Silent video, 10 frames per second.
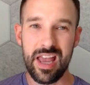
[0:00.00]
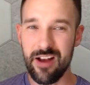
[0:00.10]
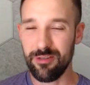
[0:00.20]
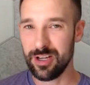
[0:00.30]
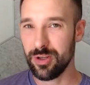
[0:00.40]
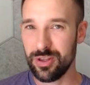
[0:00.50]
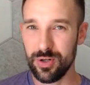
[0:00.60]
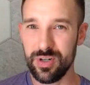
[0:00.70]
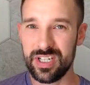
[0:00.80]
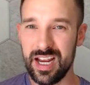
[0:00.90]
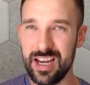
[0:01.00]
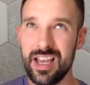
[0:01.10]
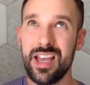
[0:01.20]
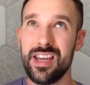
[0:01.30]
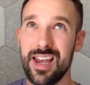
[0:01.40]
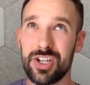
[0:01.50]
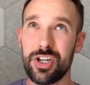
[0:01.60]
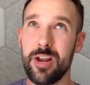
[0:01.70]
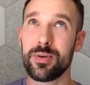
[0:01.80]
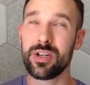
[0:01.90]
every other Thursday.
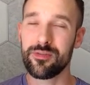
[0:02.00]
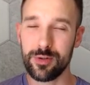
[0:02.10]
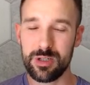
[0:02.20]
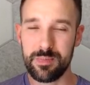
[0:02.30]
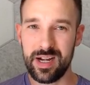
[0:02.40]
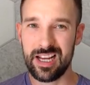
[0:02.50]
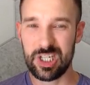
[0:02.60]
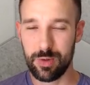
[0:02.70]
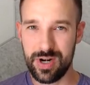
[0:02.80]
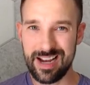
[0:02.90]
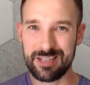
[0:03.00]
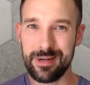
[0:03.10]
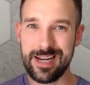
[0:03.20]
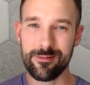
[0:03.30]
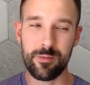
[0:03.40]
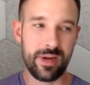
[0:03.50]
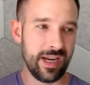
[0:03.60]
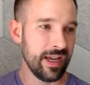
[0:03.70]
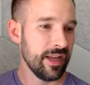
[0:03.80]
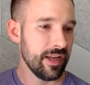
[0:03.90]
Yesterday was our first meeting, so our next meeting will
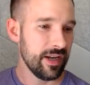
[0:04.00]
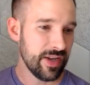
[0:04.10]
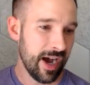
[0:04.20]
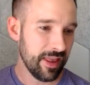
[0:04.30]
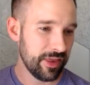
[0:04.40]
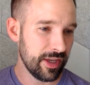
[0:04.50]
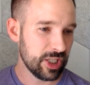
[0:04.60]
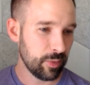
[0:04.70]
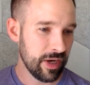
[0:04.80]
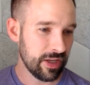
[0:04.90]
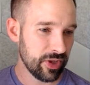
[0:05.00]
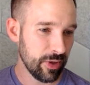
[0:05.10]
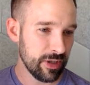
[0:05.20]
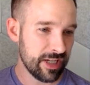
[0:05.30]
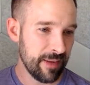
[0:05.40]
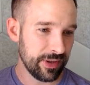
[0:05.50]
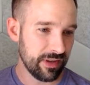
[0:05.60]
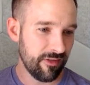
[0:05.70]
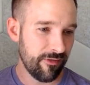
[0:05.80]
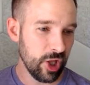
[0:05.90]
be not this week, Thursday, but the
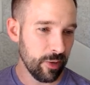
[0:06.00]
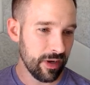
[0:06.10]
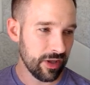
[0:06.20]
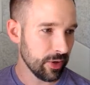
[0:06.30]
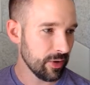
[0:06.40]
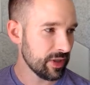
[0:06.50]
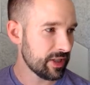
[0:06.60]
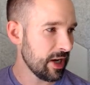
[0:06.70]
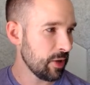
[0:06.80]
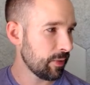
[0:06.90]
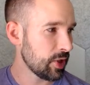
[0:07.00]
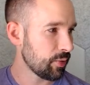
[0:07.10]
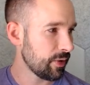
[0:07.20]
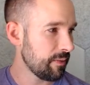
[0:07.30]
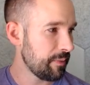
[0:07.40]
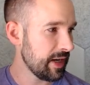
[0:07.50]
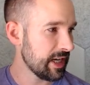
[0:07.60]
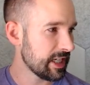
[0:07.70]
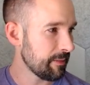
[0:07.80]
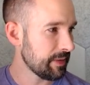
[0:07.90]
following Thursday, which would be
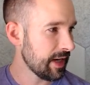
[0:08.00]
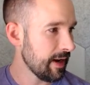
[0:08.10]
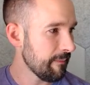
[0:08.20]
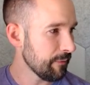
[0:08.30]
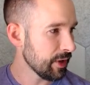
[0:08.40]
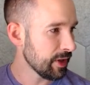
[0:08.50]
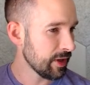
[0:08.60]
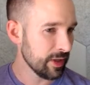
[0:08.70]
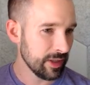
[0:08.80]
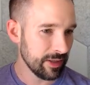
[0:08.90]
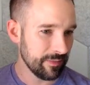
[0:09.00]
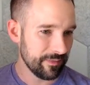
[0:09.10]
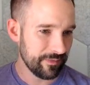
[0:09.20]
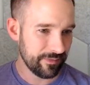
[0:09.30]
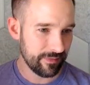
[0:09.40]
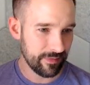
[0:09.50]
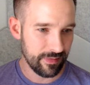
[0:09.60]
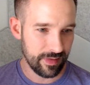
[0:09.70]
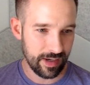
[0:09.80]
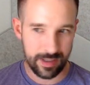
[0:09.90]
September,
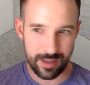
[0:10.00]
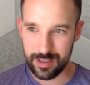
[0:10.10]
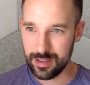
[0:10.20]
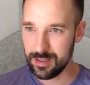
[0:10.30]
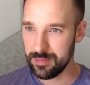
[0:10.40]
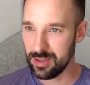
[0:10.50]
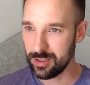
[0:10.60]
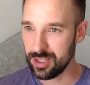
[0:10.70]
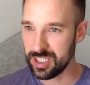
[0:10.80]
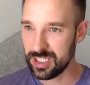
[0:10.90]
let me look this